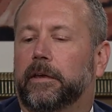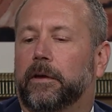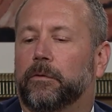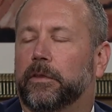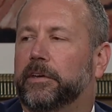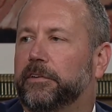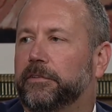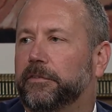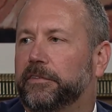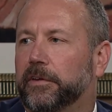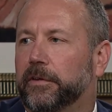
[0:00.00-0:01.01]
a religious
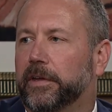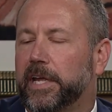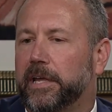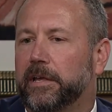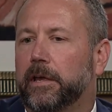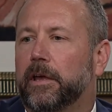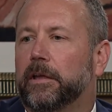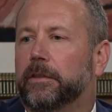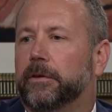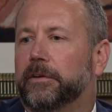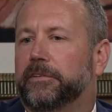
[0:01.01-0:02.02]
facility,
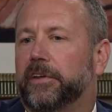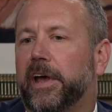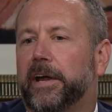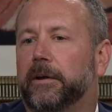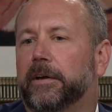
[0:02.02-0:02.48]
their desire